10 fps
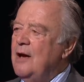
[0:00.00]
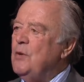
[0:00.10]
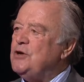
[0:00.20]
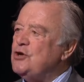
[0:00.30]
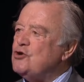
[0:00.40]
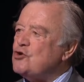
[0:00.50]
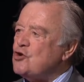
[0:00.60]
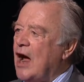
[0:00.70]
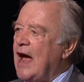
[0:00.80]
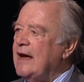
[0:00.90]
which has
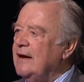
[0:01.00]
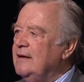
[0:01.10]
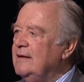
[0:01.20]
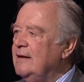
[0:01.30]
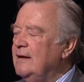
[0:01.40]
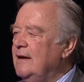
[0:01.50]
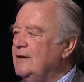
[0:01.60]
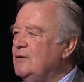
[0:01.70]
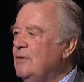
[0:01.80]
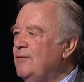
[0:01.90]
tried
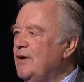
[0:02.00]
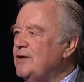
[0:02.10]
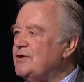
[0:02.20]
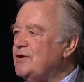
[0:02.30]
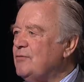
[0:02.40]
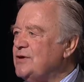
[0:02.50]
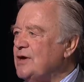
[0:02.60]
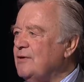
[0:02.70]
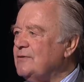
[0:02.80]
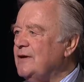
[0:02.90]
to reverse the result